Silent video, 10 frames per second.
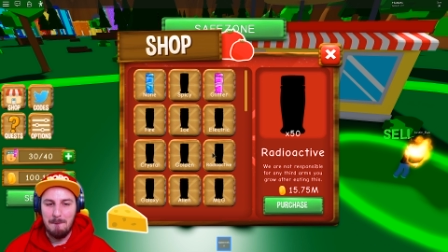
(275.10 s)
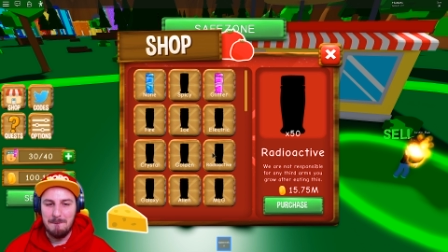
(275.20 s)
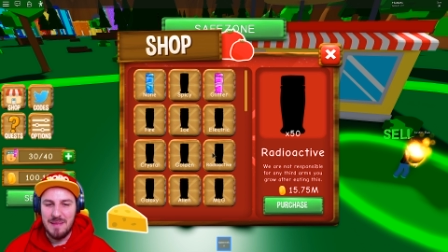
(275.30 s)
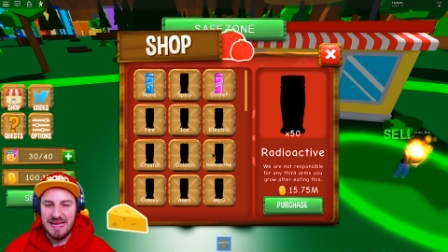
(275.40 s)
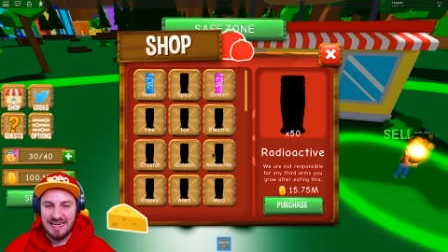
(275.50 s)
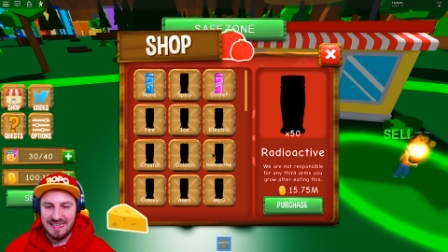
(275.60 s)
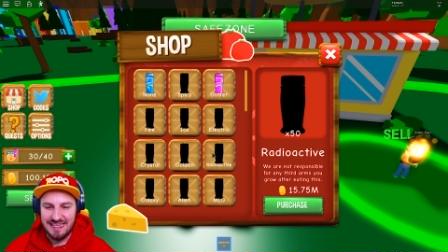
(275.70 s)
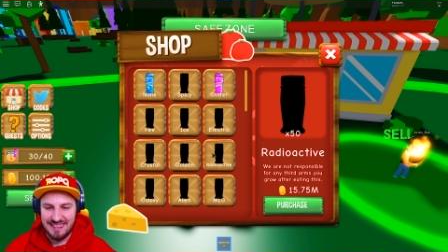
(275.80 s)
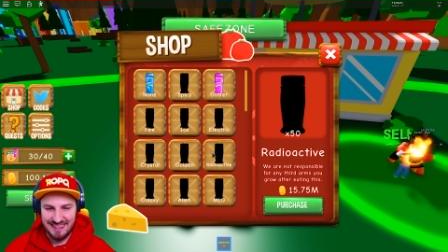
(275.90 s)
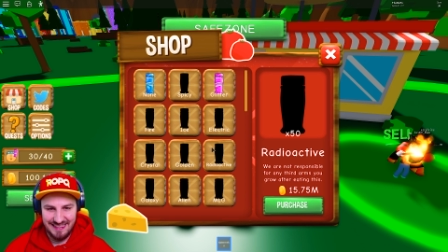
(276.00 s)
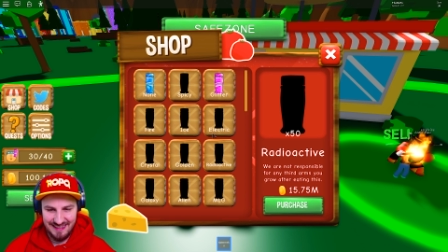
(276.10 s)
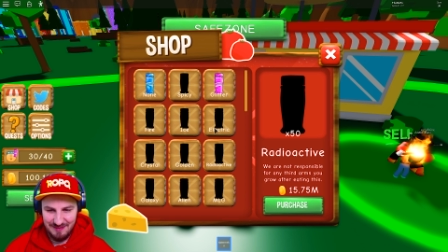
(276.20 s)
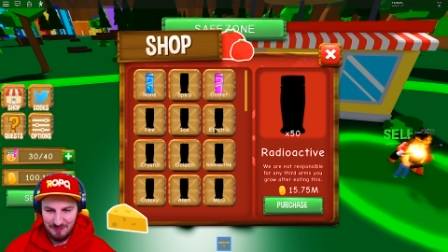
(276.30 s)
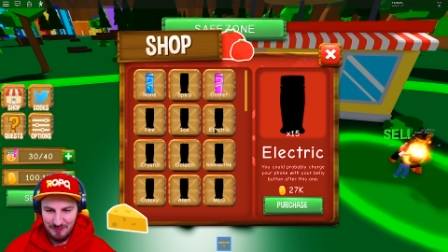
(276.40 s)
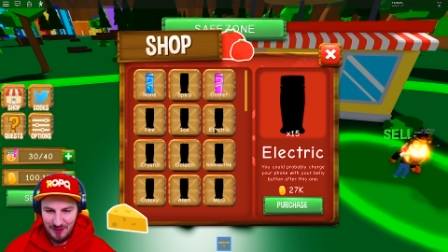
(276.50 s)
million.
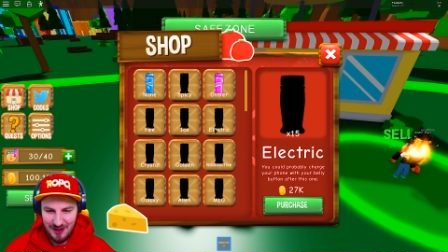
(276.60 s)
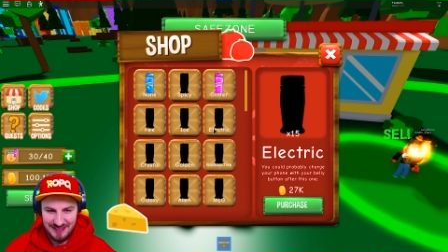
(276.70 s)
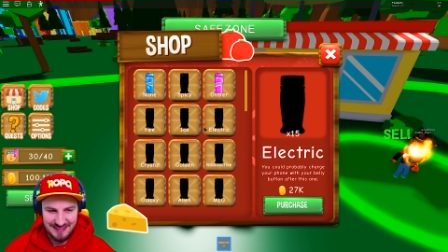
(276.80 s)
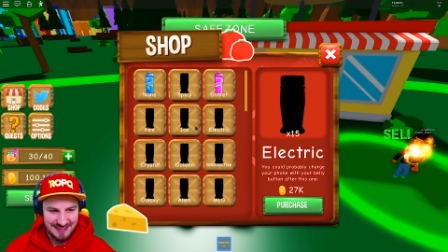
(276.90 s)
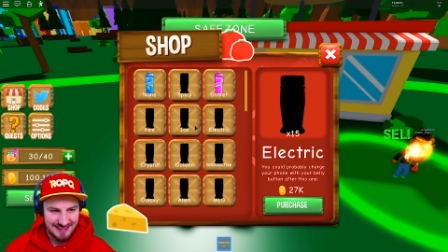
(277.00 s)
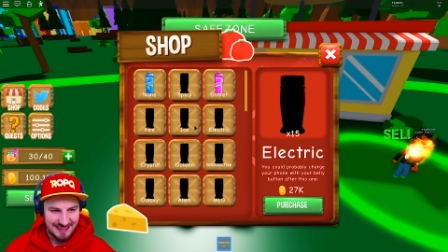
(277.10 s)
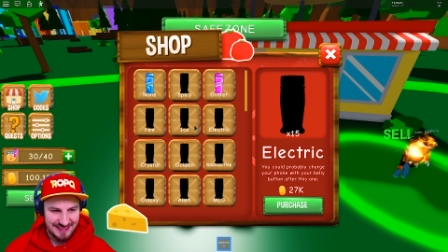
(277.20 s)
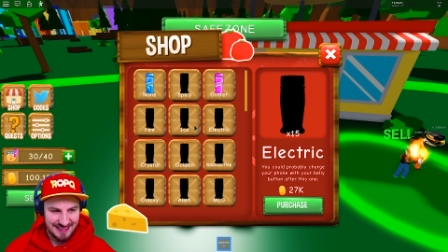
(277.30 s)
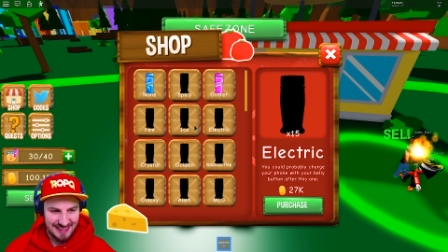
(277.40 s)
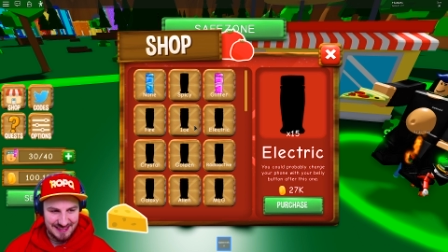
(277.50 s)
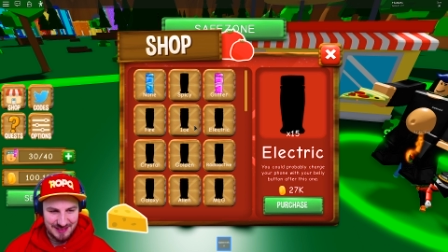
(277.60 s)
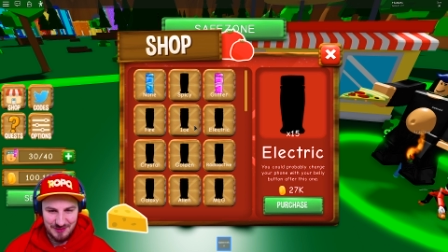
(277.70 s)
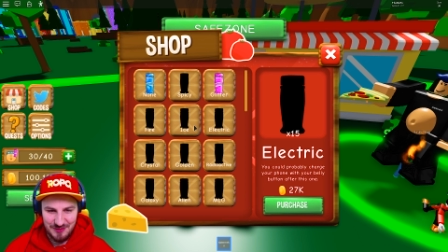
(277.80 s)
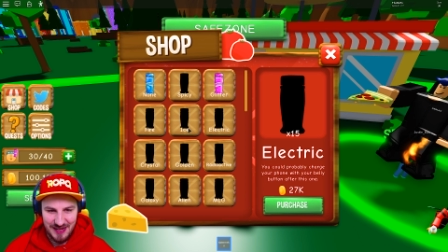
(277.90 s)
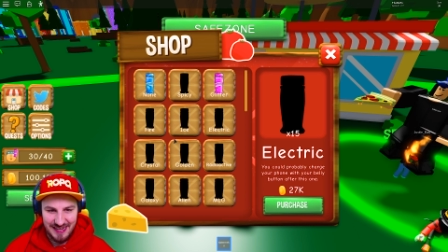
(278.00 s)
What? Are you crazy? That's oh, I'm
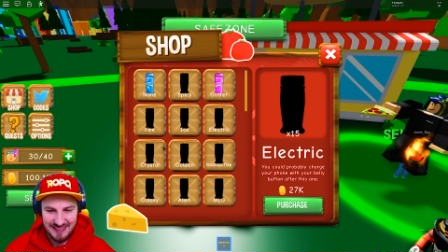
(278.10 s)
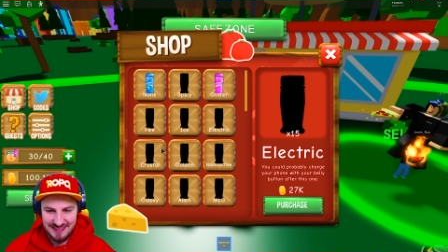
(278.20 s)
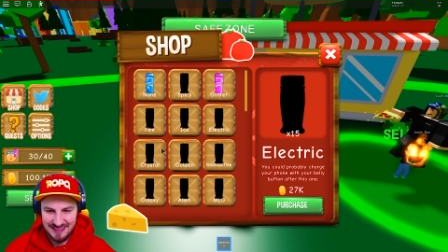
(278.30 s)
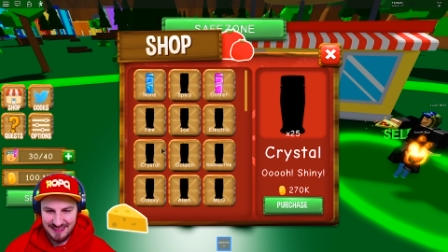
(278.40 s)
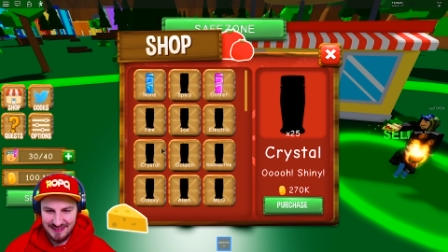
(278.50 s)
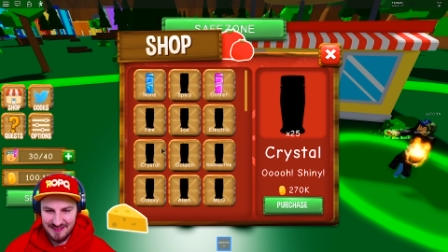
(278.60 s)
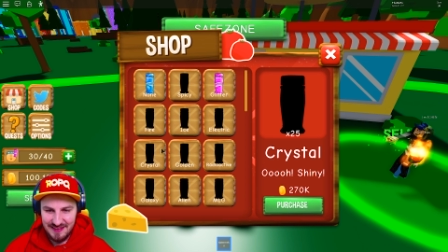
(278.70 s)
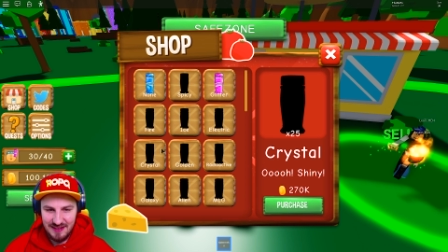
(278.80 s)
getting crazy. a cookie.